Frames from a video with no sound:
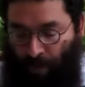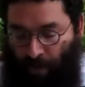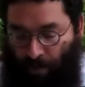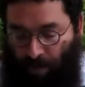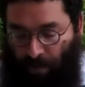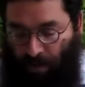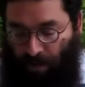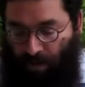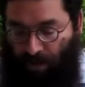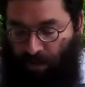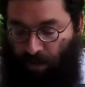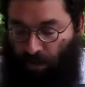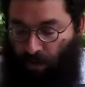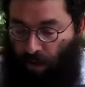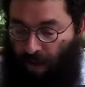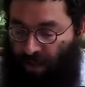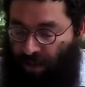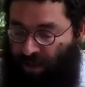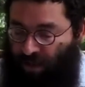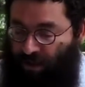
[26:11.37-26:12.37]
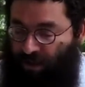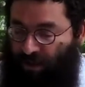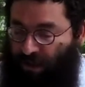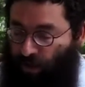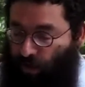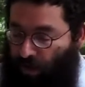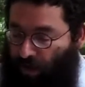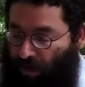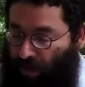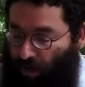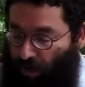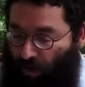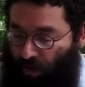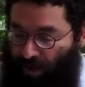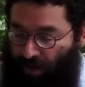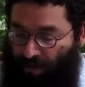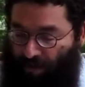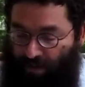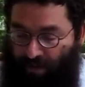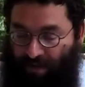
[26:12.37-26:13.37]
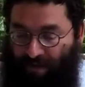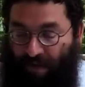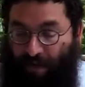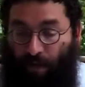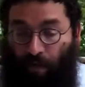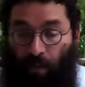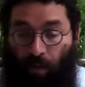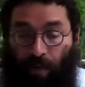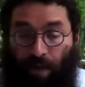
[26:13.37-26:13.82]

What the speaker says: But the question that we're going to deal